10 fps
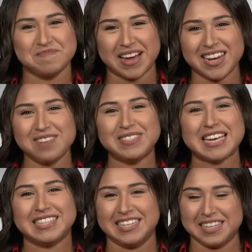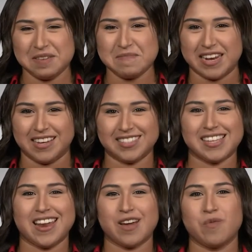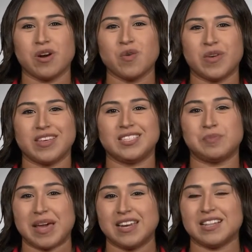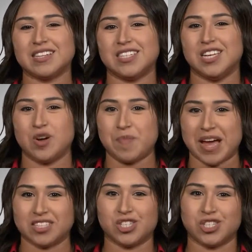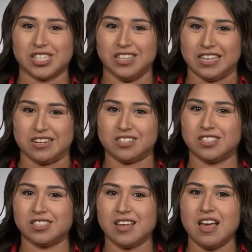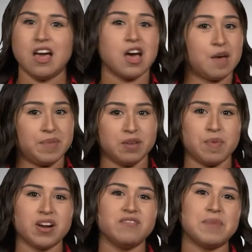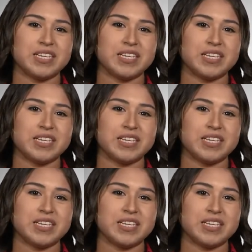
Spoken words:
my name's Eileen Jimenez, and I work with Hispanic Latino pastors and leaders. A big part of